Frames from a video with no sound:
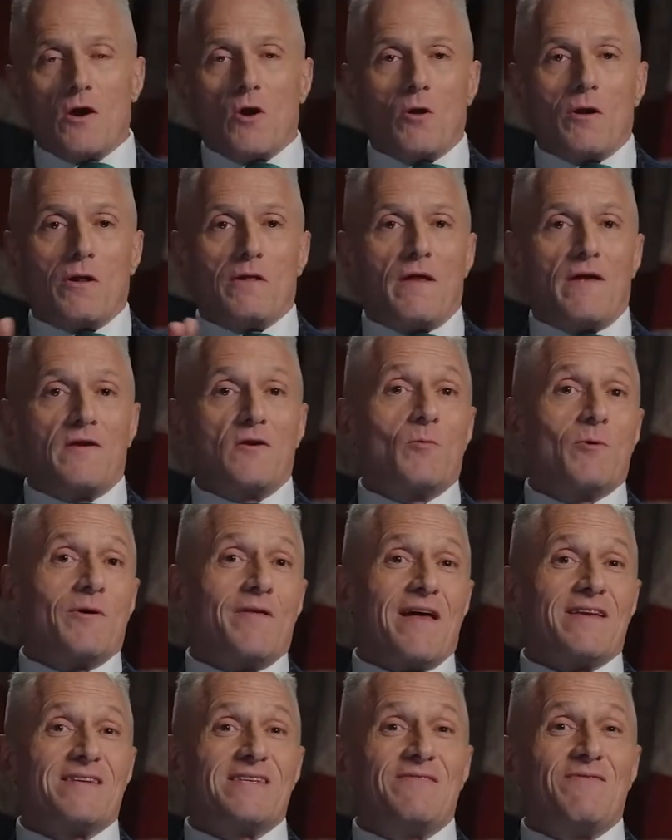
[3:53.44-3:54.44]
Go to
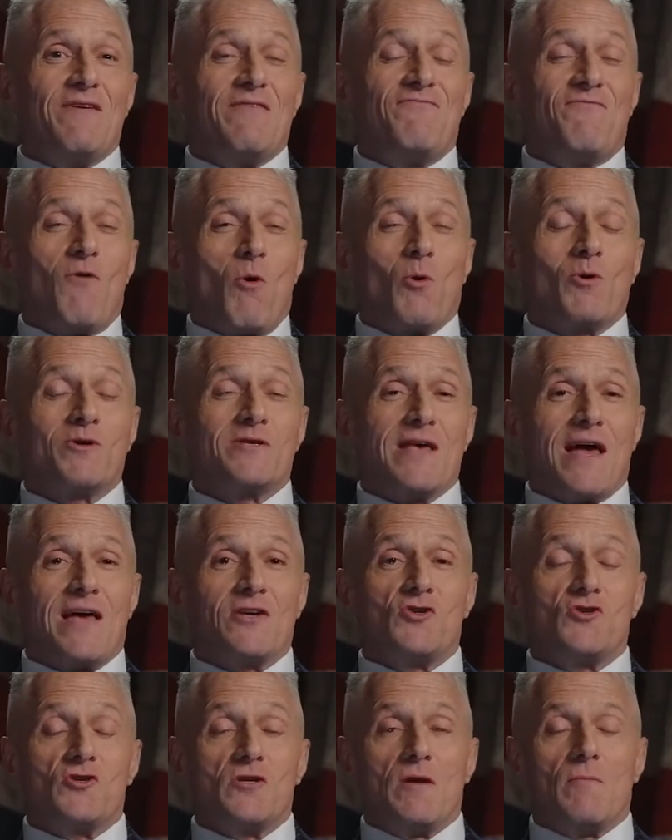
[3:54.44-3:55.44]
londonreal.tv forward
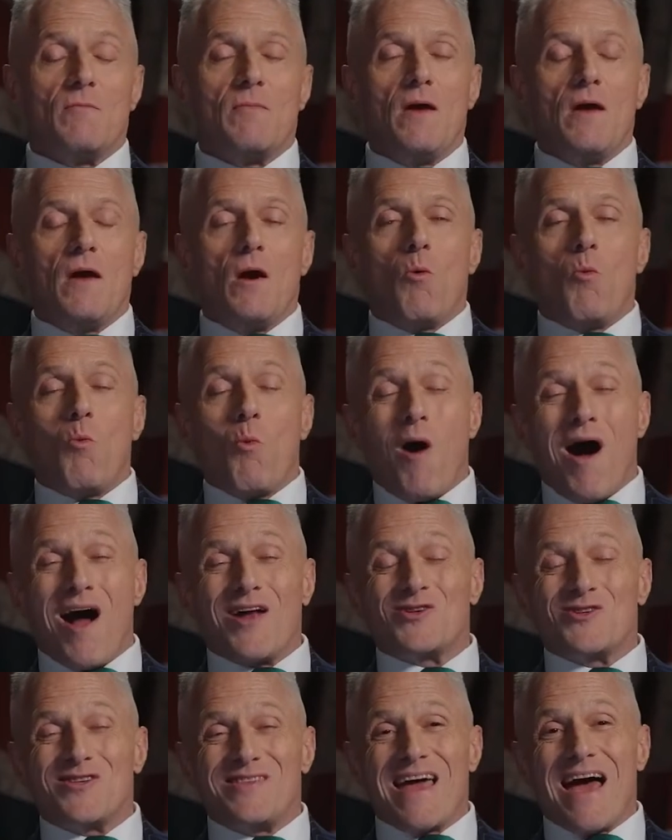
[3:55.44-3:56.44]
slash Jim.
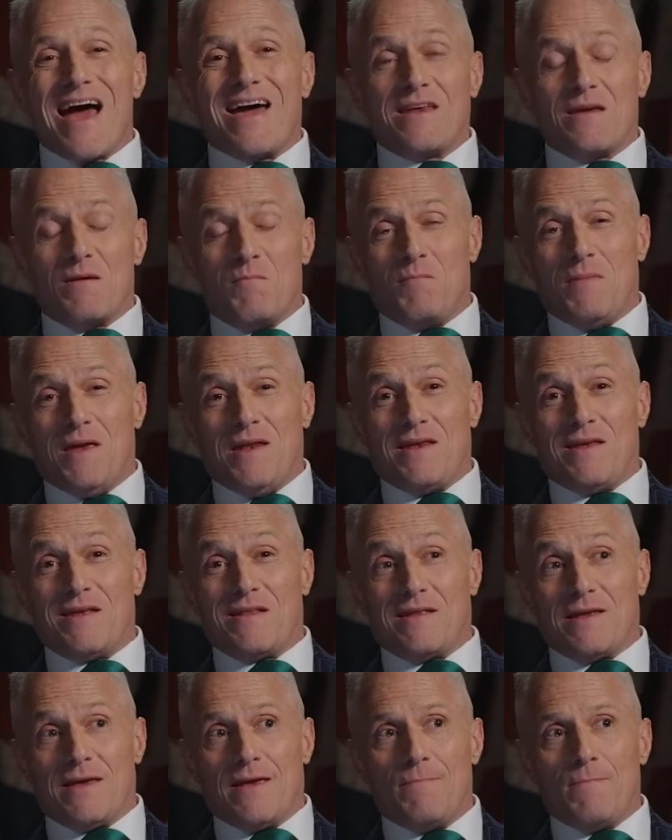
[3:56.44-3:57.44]
Watch that
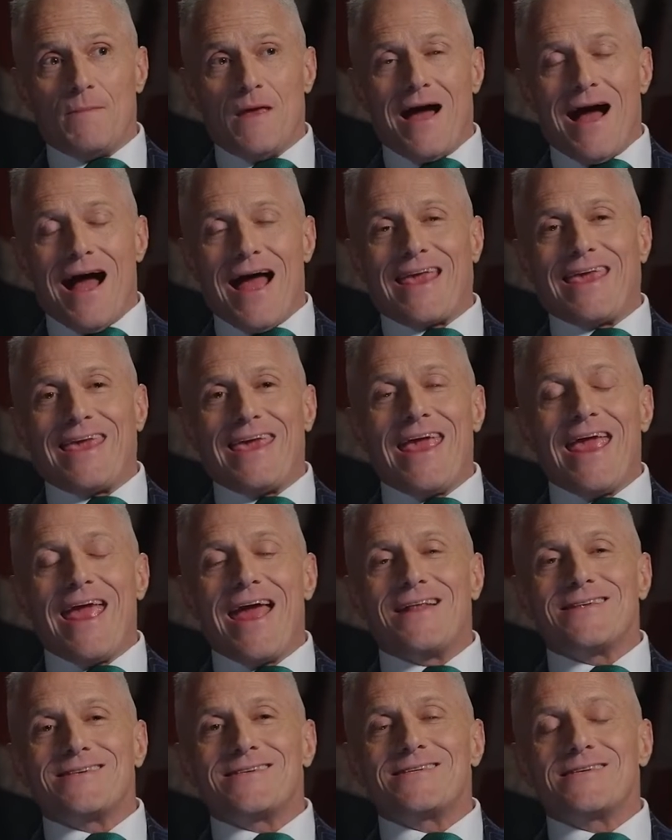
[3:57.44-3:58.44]
immediately. I
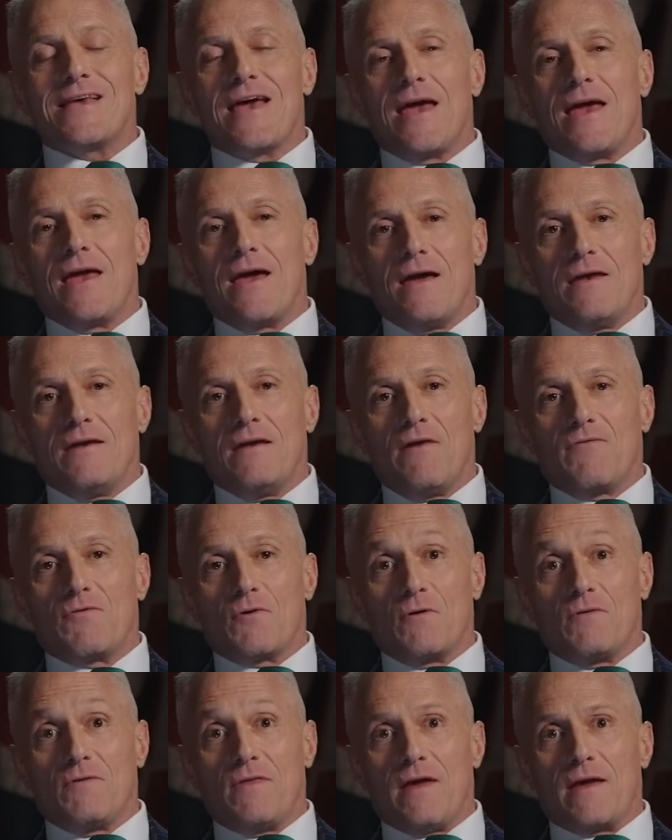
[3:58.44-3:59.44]
can't say enough
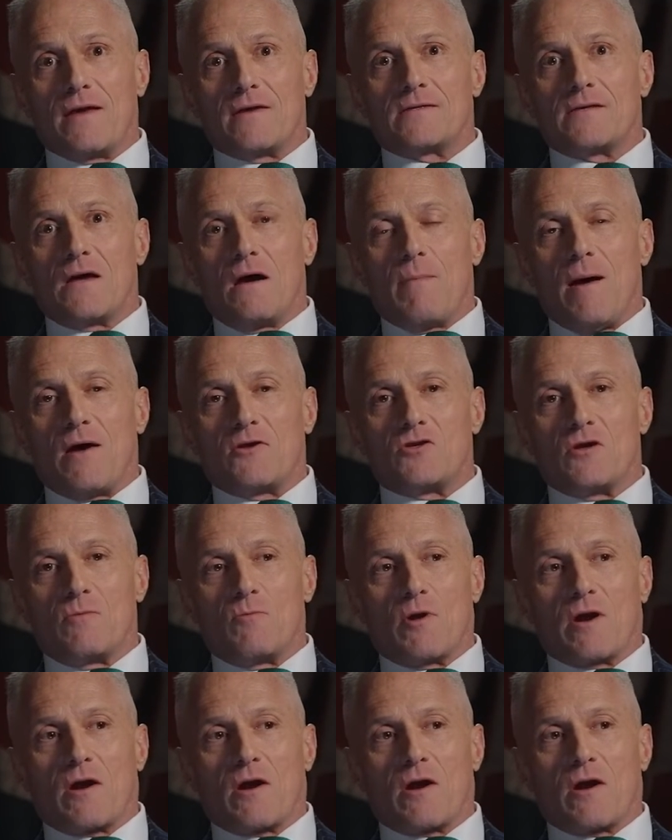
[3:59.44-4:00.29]
good things about Jim